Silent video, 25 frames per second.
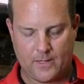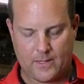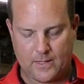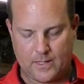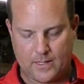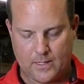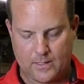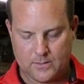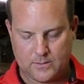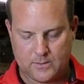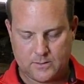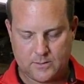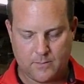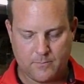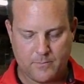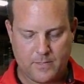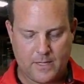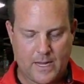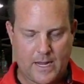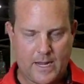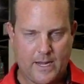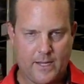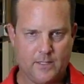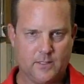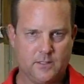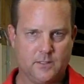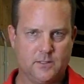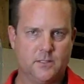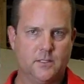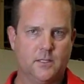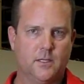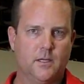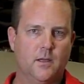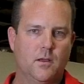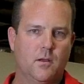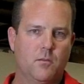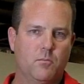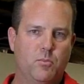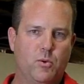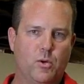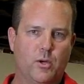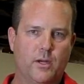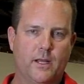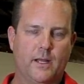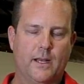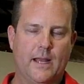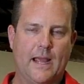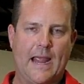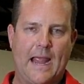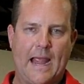uh, some guys
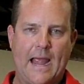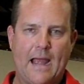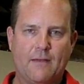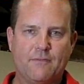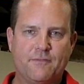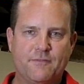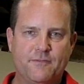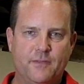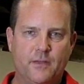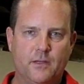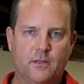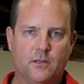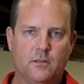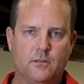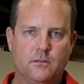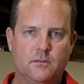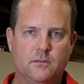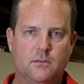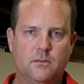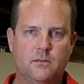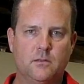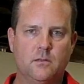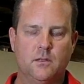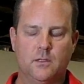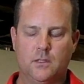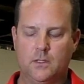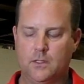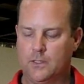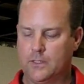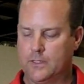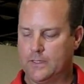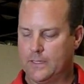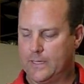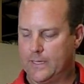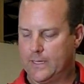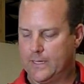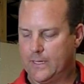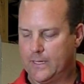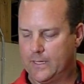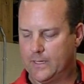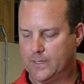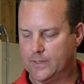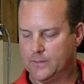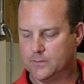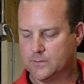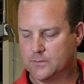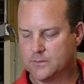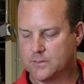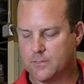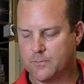put in a half fill
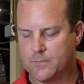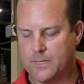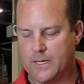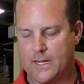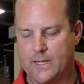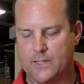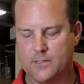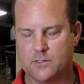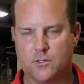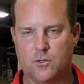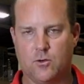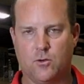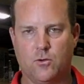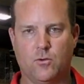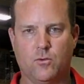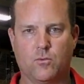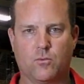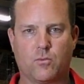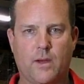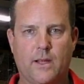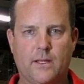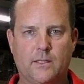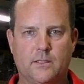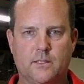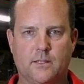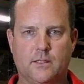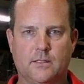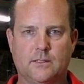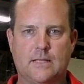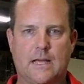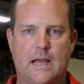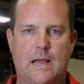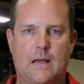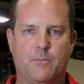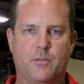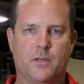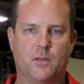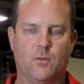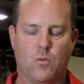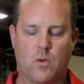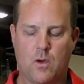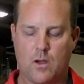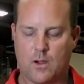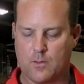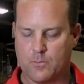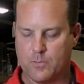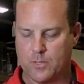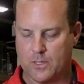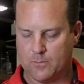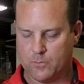and some guys go right to the top of the
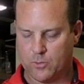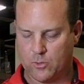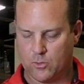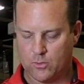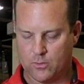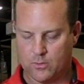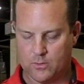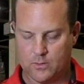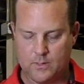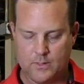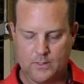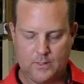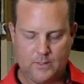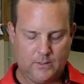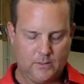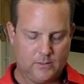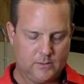water pump hole.